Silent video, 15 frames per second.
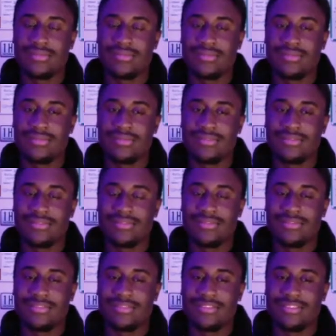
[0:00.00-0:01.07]

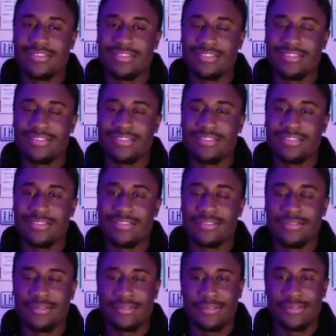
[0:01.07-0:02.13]

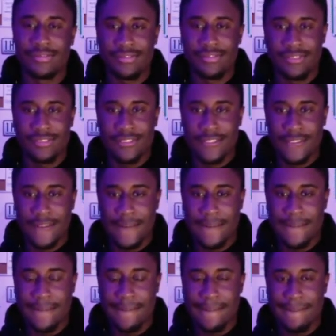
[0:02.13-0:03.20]

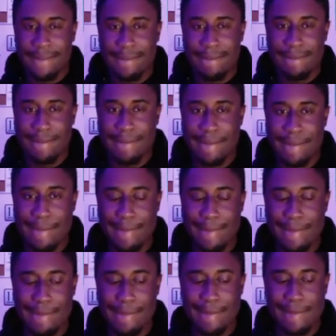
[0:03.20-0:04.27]

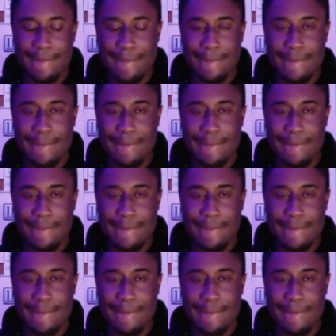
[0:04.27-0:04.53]
The person shown says nothing.